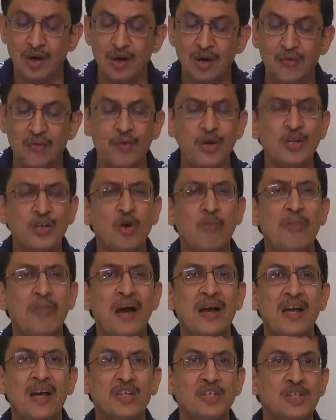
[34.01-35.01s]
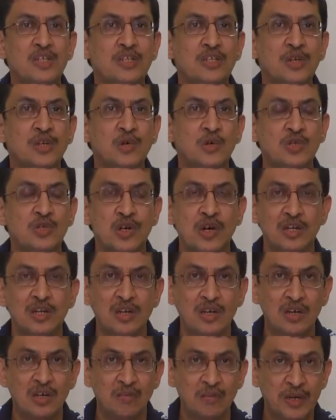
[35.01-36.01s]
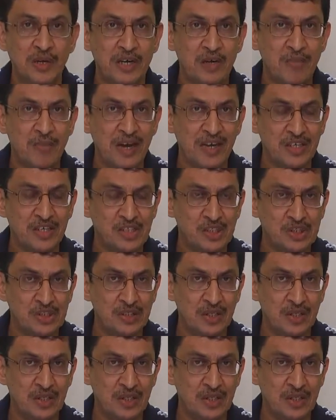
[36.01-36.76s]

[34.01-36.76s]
We know baggage includes unaccompanied baggage,